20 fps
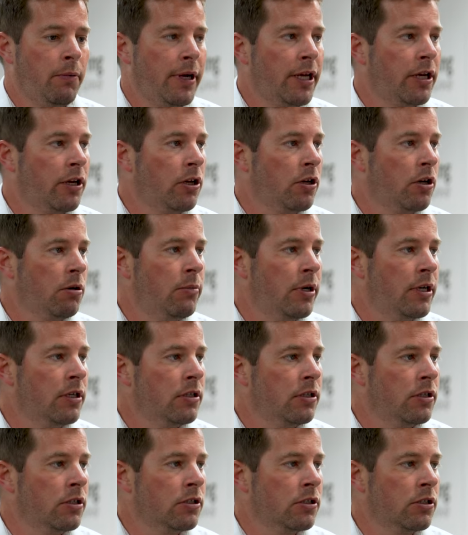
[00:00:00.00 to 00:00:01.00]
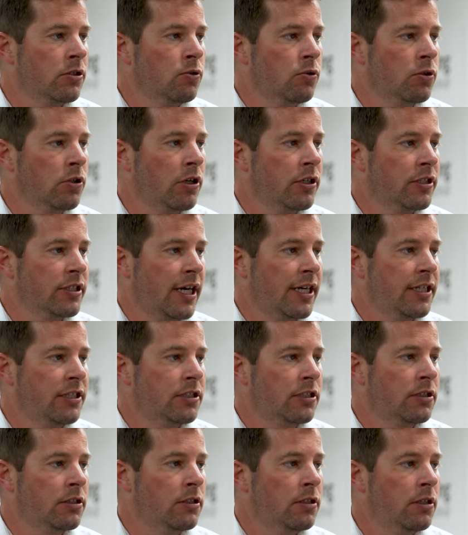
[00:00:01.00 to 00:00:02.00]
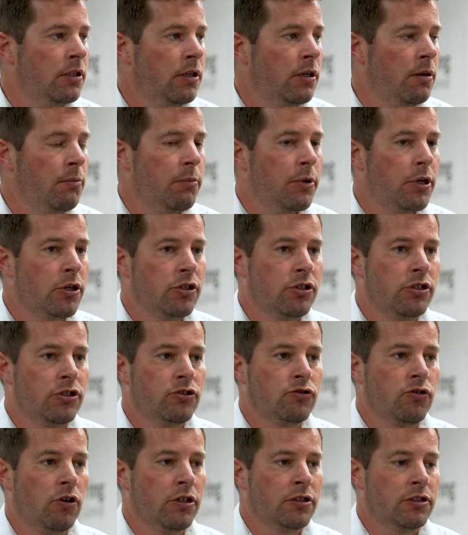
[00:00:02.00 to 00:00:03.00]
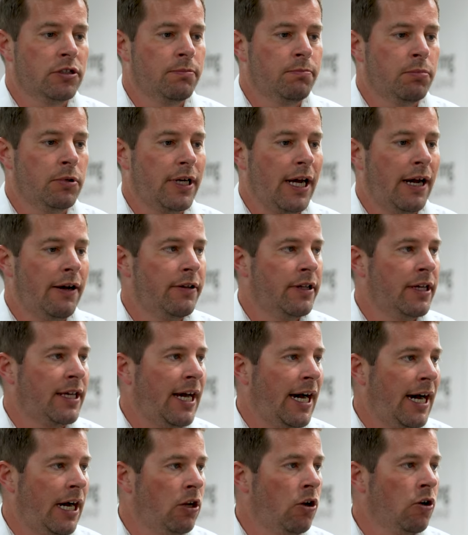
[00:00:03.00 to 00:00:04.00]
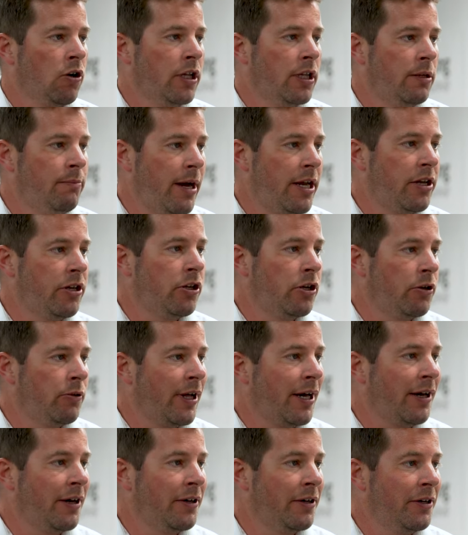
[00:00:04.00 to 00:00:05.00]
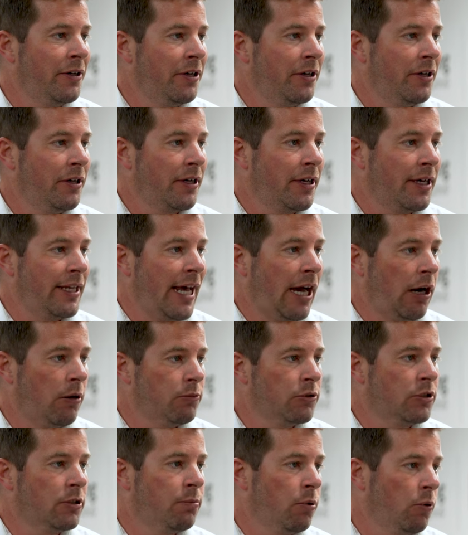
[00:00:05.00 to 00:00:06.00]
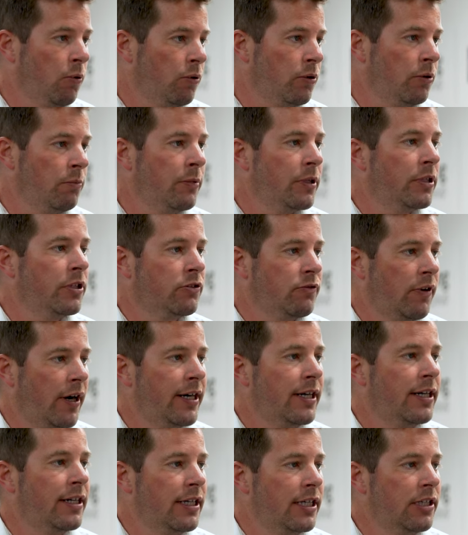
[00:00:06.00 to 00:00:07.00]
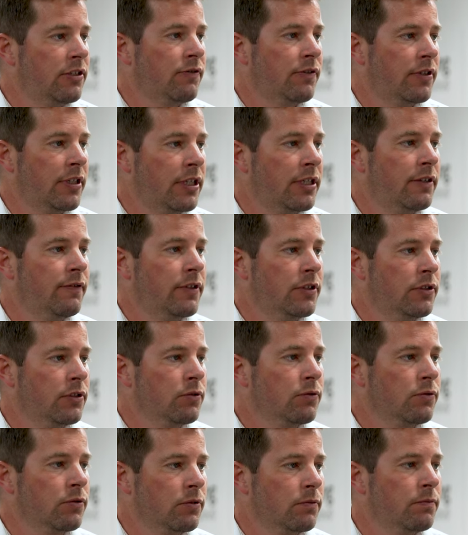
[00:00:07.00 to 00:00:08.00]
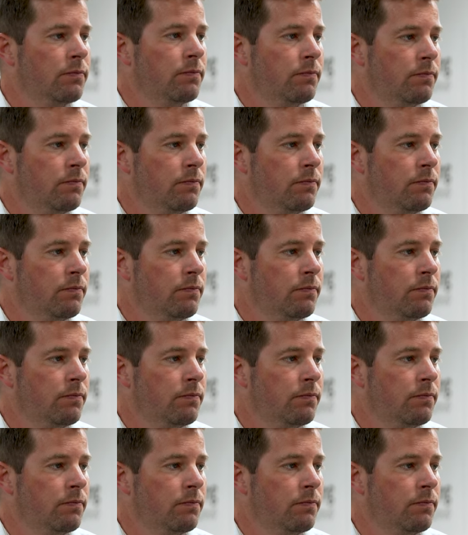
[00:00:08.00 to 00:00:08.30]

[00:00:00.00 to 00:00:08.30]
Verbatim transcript: where we can come in as an organisation, because it's trying to put out the catalogue and the menu that can help support them with the training needs for the individuals.